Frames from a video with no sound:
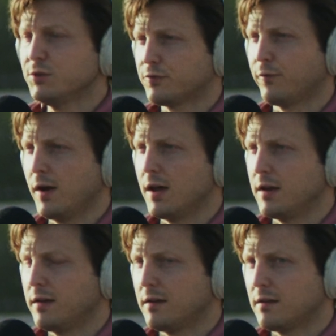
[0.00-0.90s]

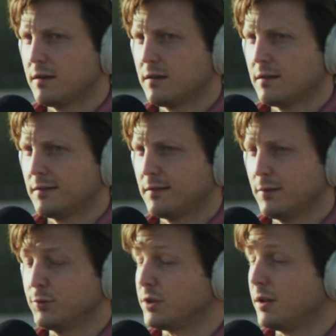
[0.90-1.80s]
fun. It
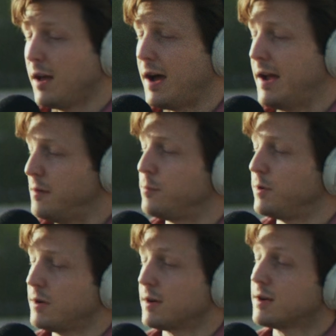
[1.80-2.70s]
was a lot of
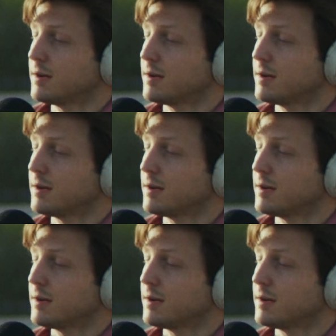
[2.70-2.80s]
work.